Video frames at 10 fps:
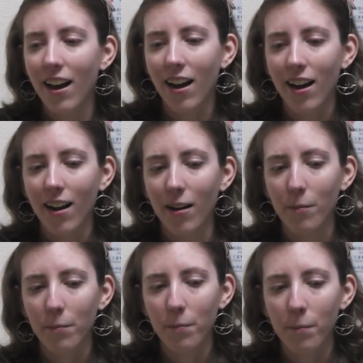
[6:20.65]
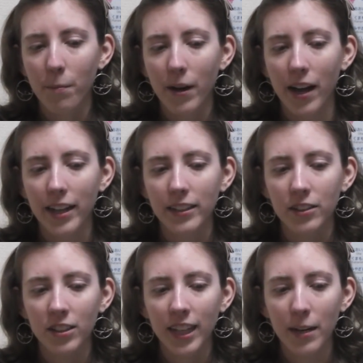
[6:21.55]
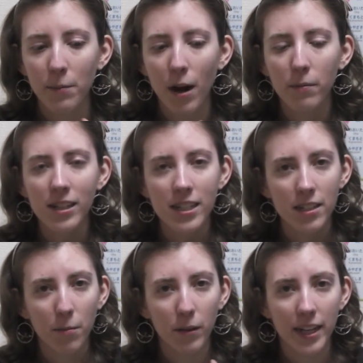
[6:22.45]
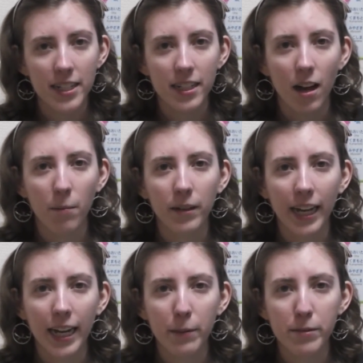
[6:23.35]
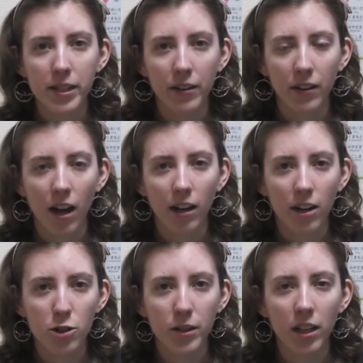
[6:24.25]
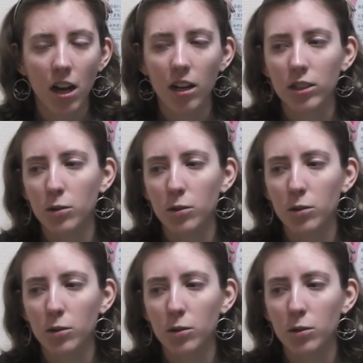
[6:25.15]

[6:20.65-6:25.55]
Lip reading: but you can probably still play some games that are not country locked